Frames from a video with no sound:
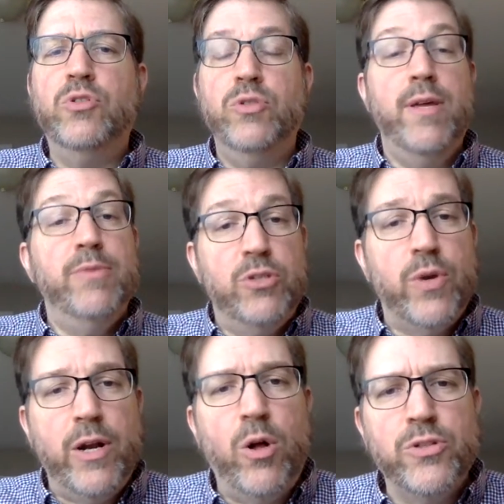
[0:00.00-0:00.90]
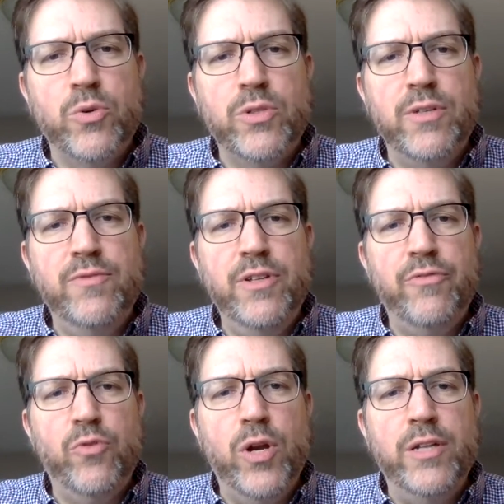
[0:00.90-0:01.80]
demonstrate all sorts of
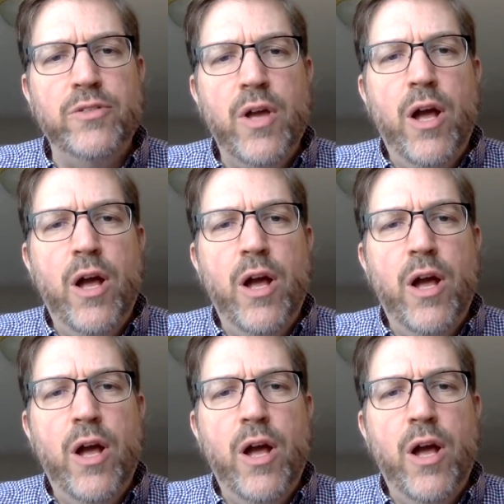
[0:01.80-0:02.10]
different